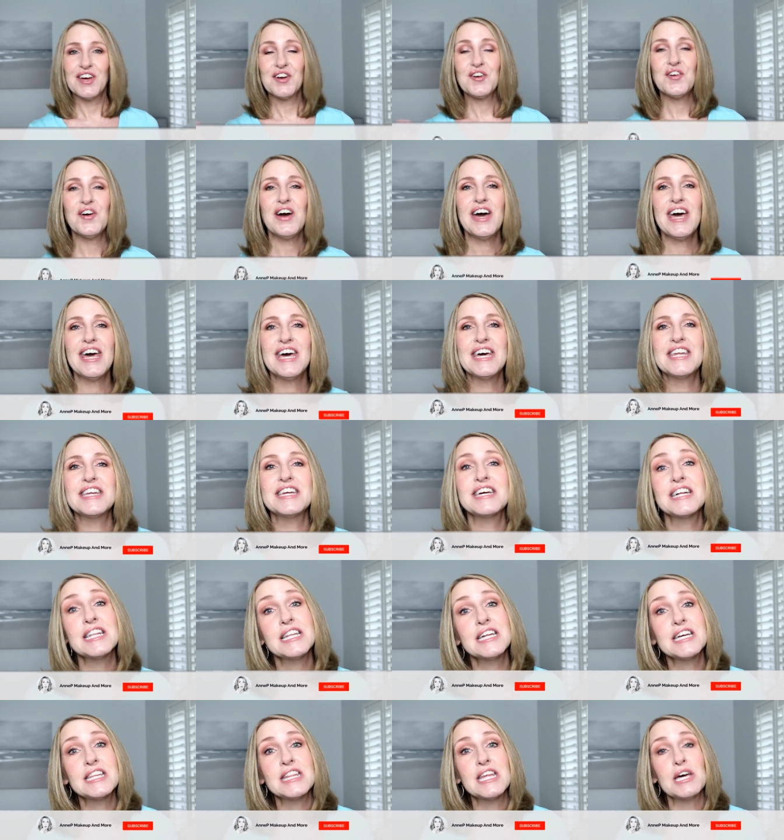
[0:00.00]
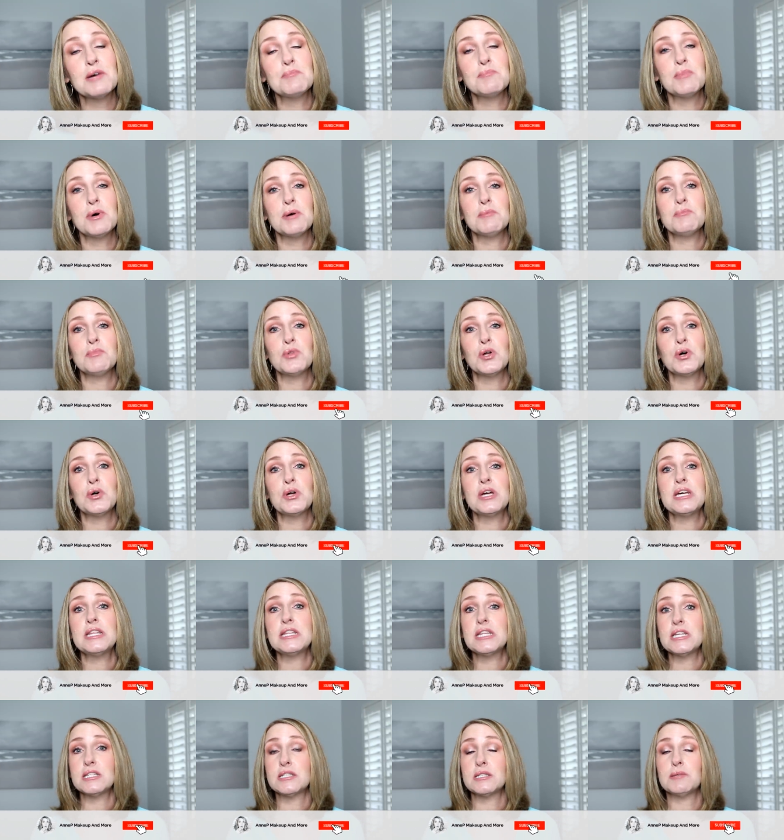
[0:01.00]
then go ahead and click that button below,
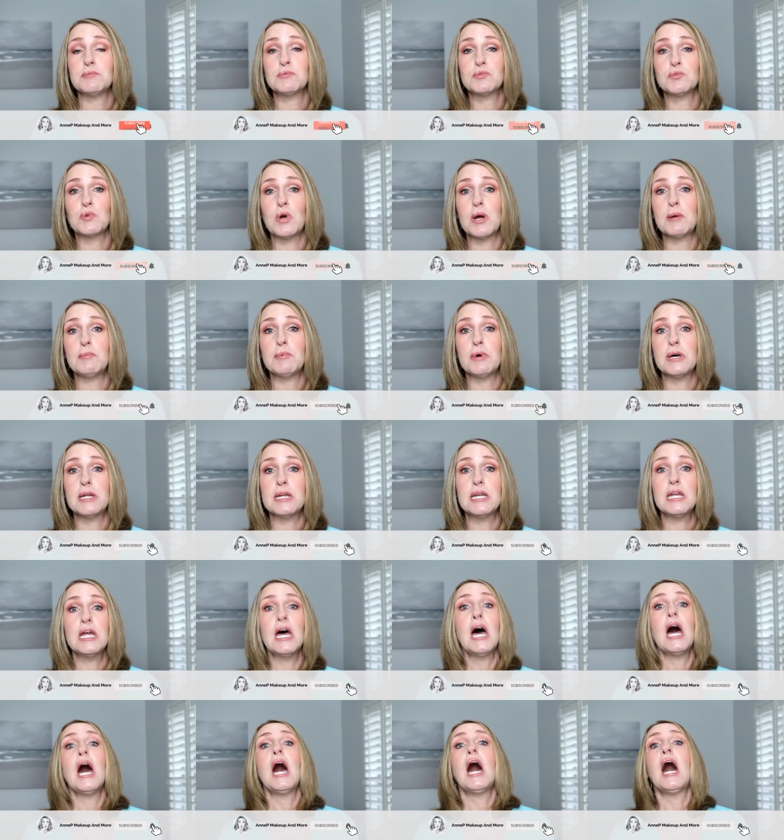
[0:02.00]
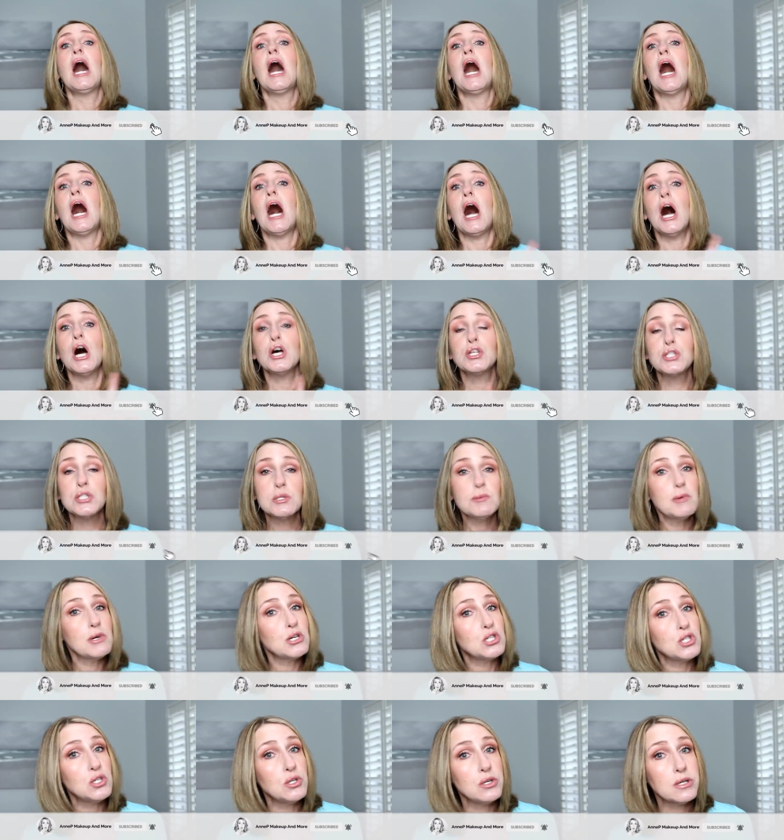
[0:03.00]
hit that subscribe button. Also,
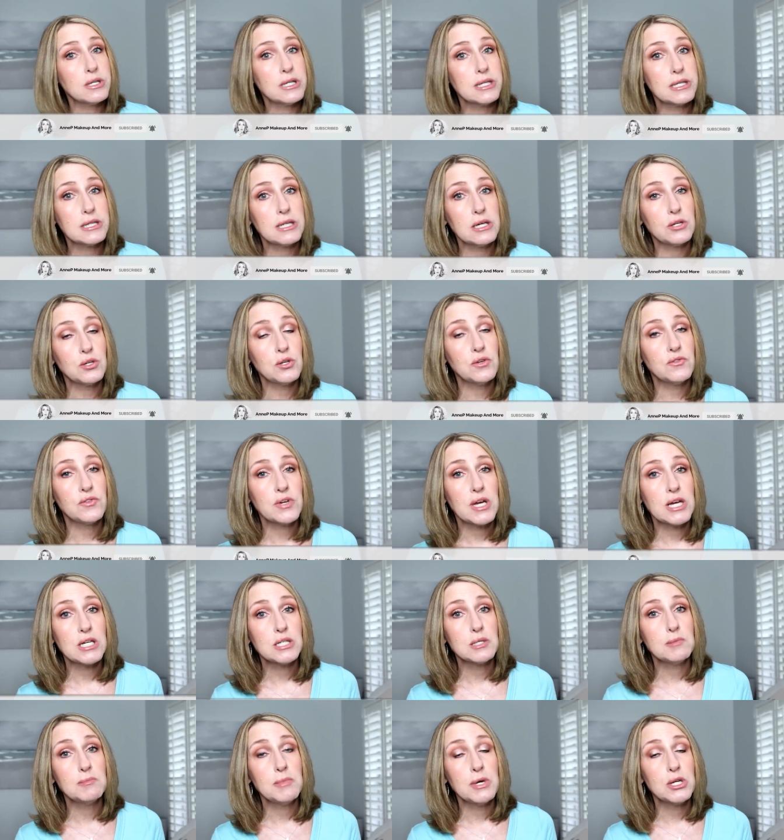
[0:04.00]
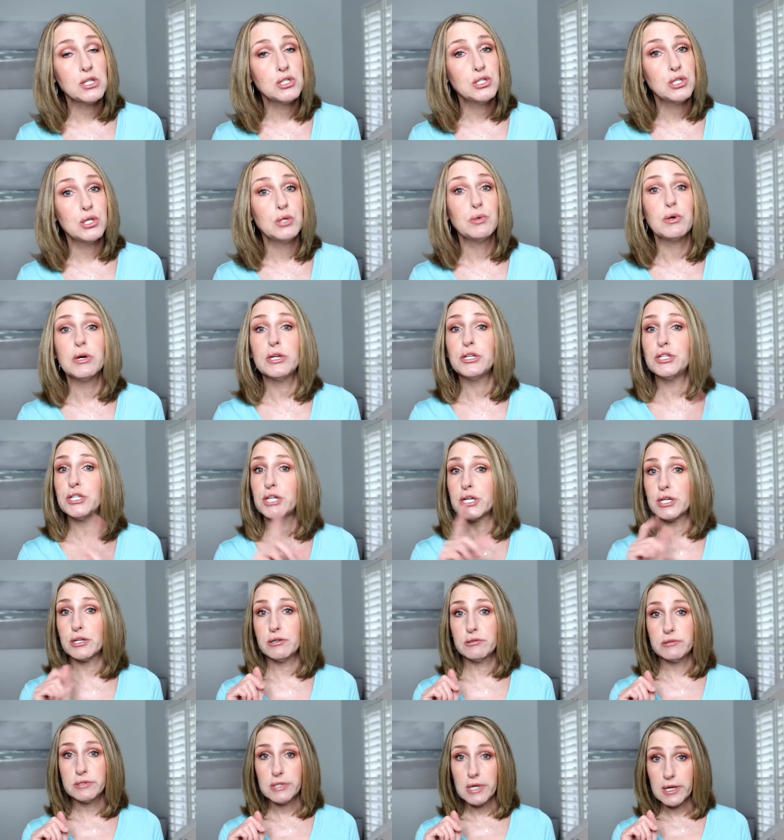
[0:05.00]
make sure you click that notification bell too and
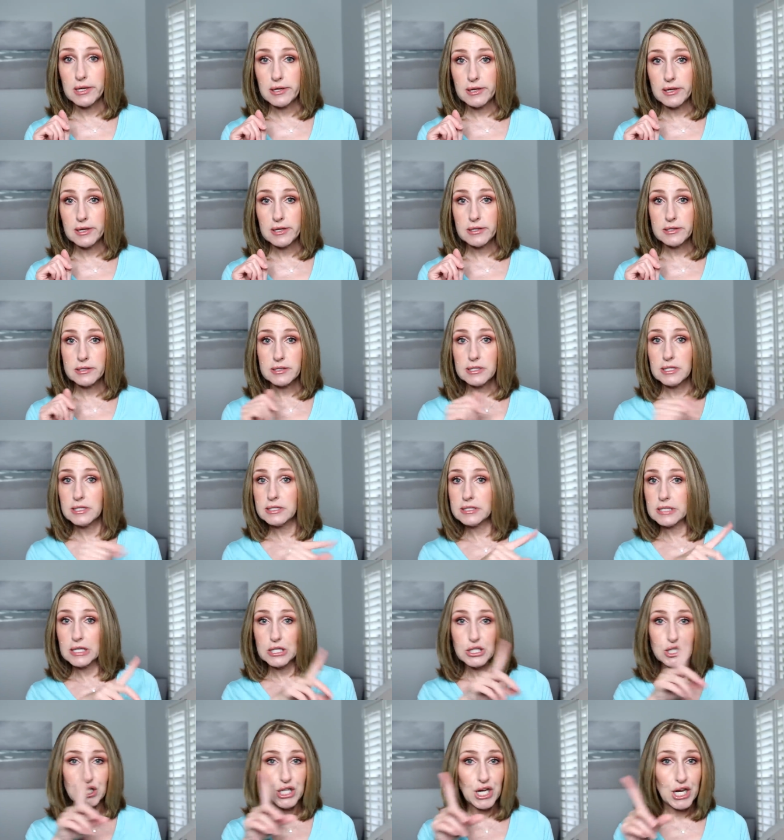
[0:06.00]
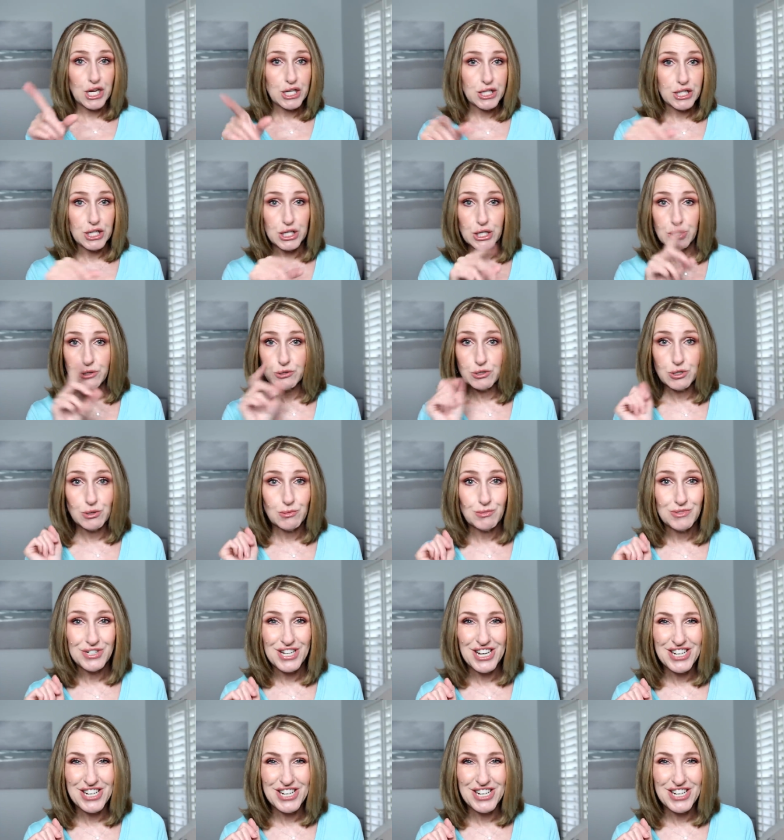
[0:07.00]
check your settings because they change it. YouTube